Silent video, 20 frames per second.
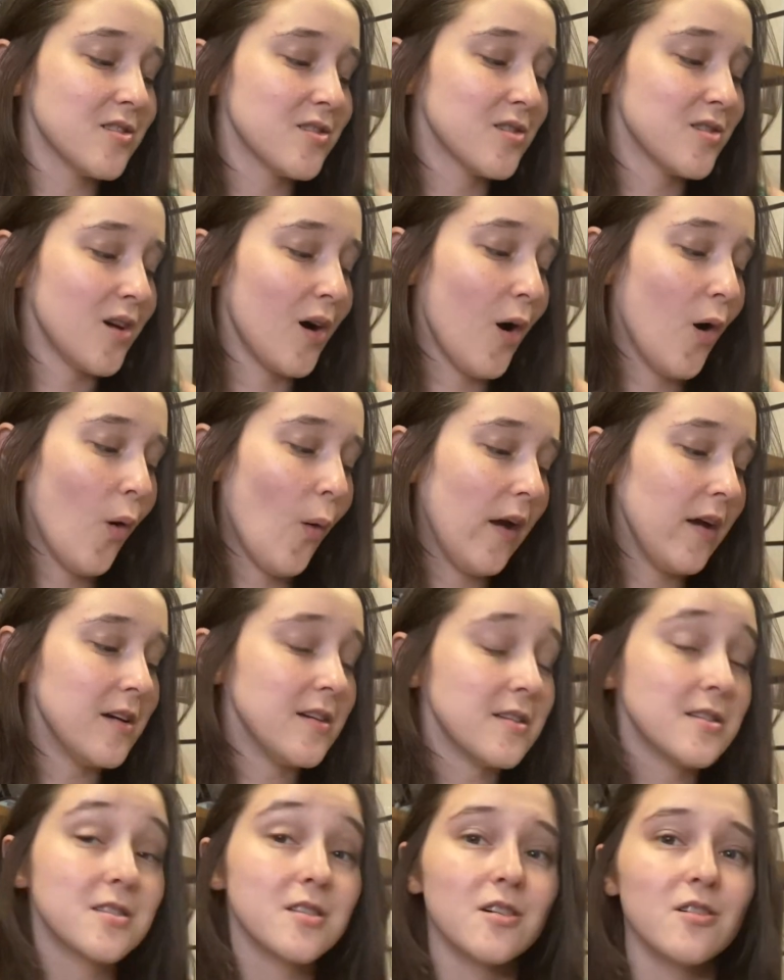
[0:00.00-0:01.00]
So
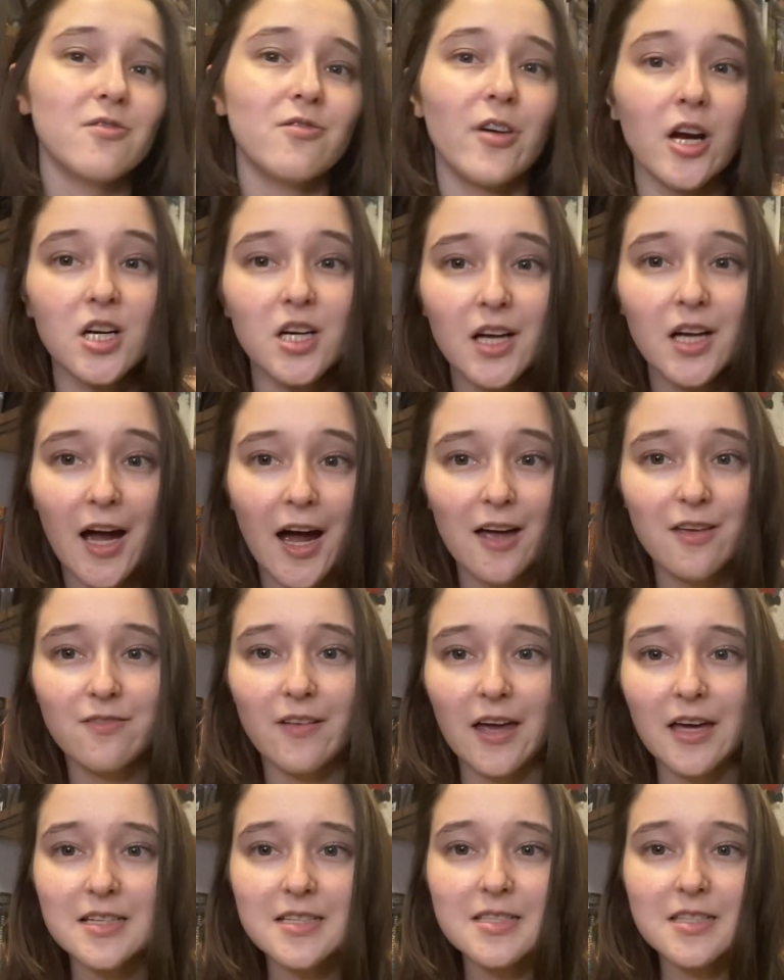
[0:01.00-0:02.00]
it's very high
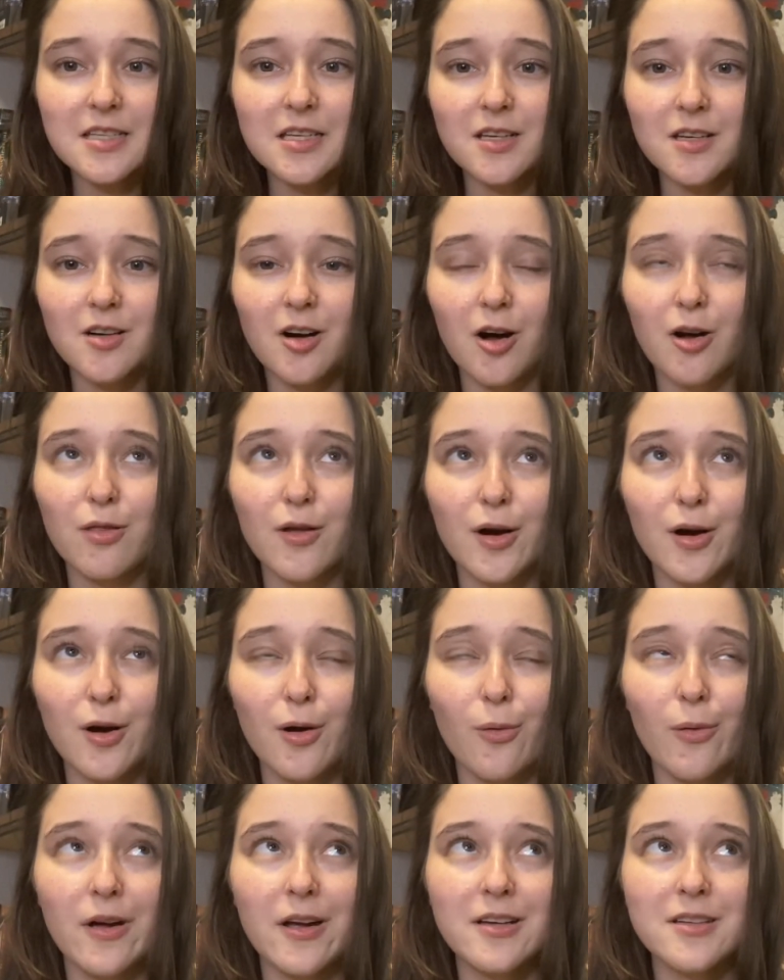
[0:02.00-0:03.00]
fantasy,
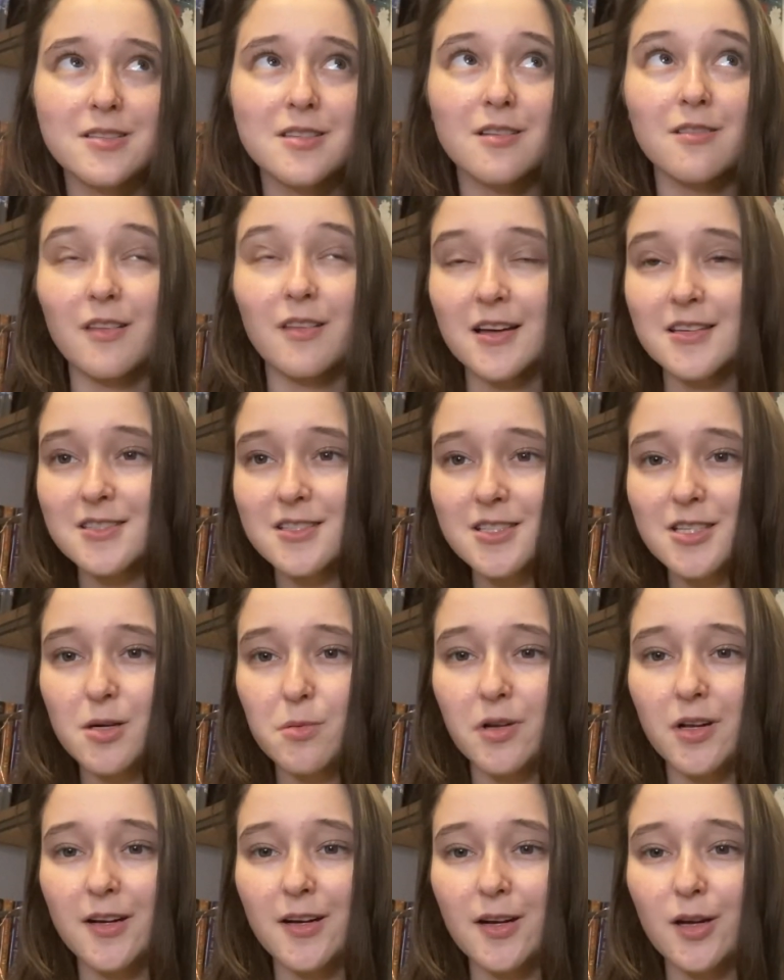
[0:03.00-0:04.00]
although it's less
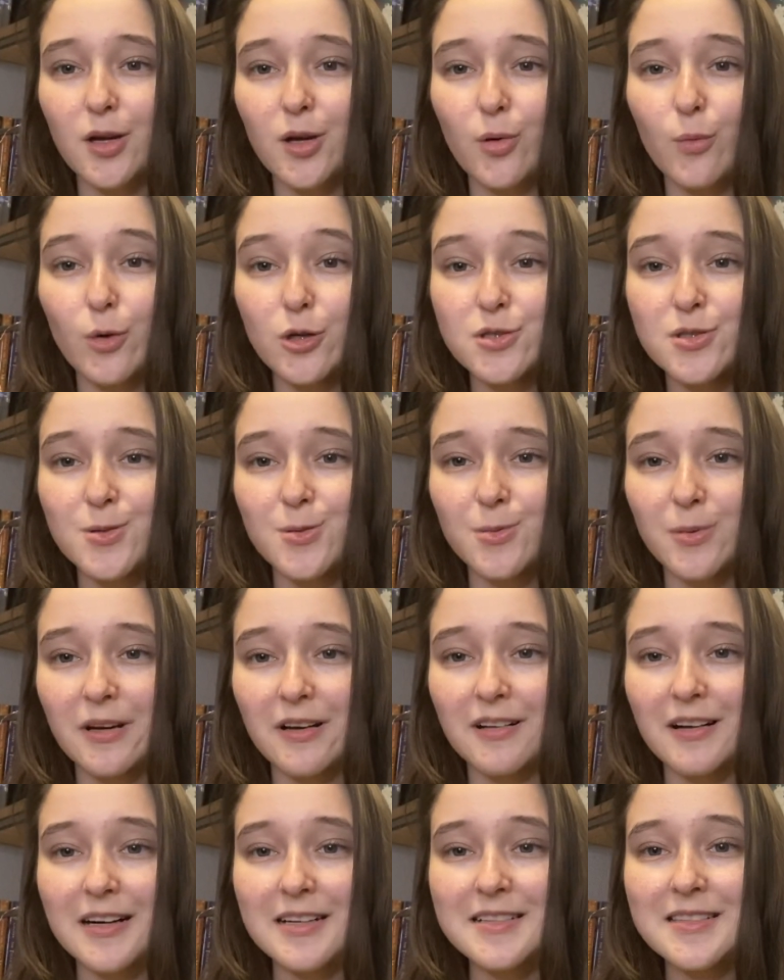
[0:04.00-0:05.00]
intimidating once you
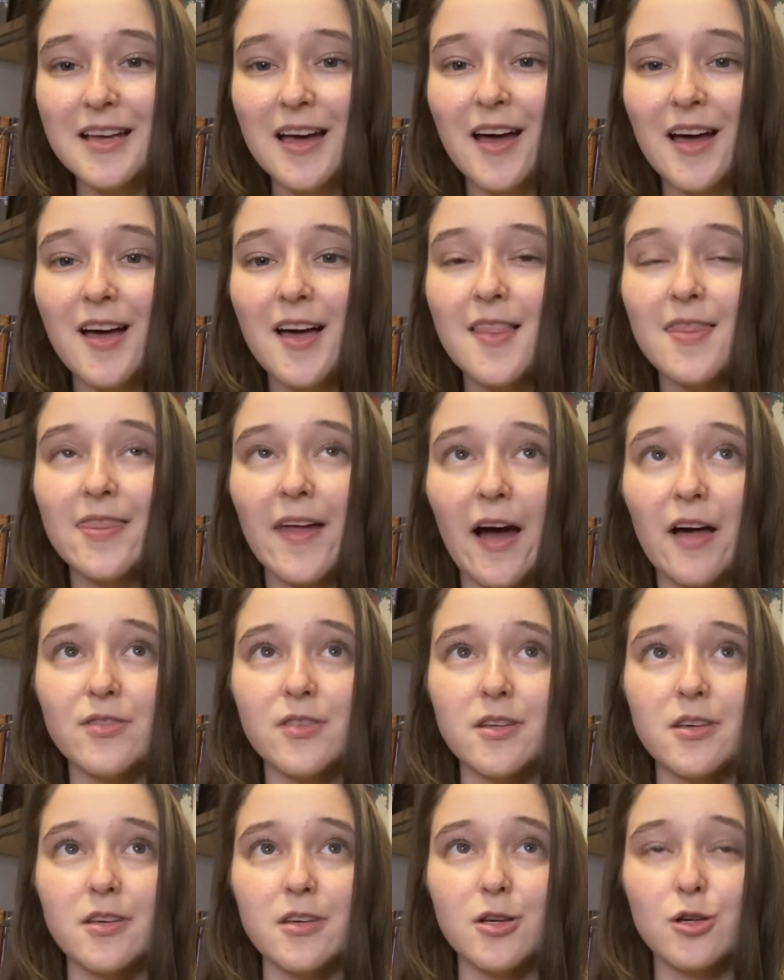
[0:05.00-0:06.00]
realize that
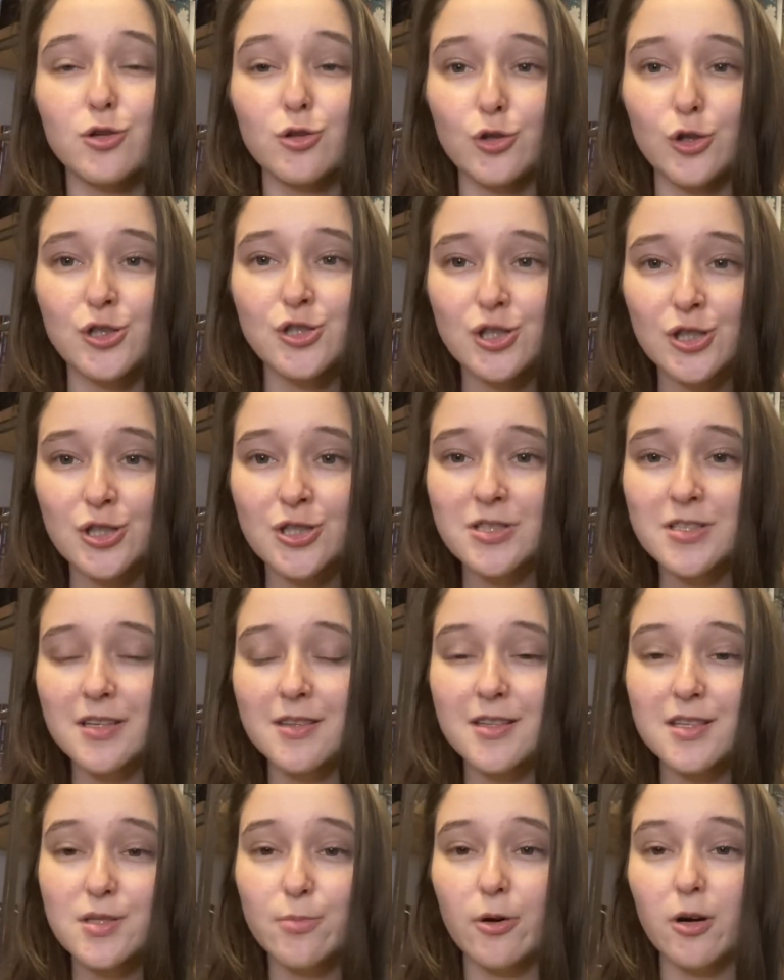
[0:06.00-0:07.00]
the creatures in
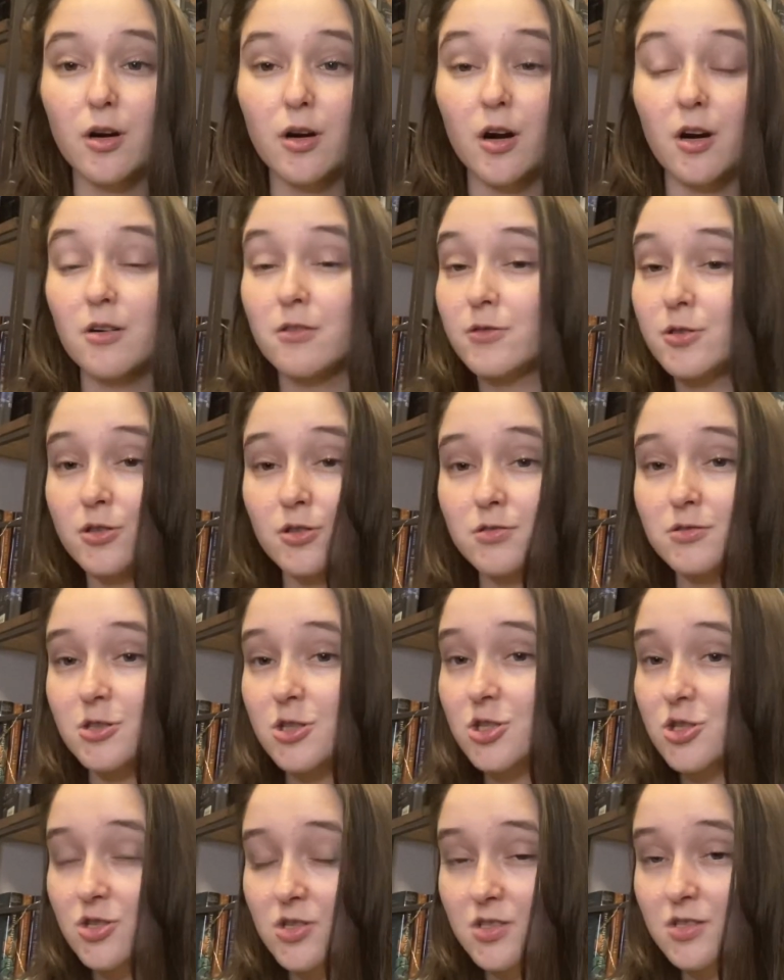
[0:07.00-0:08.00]
this book are
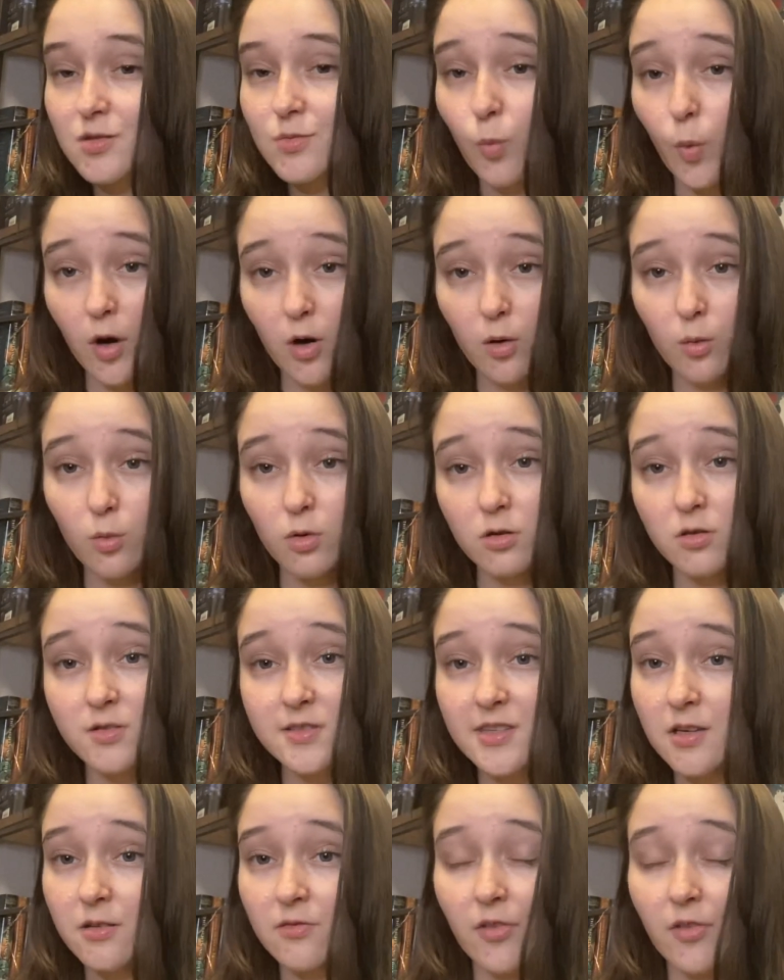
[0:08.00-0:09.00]
literally just
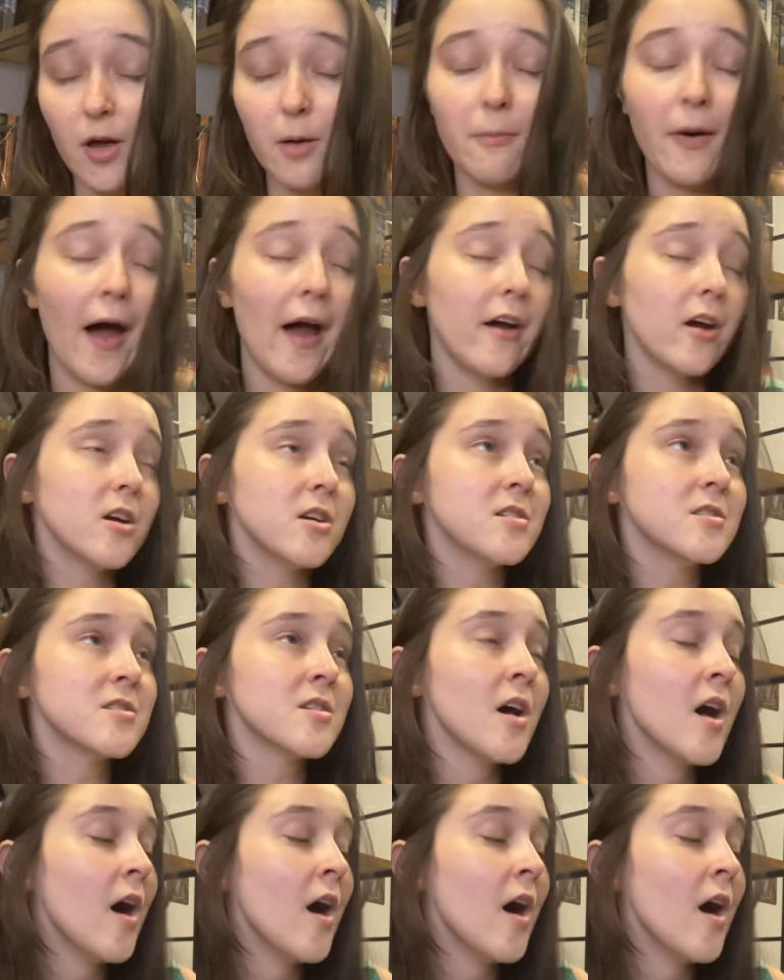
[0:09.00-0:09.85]
werewolves and vampires.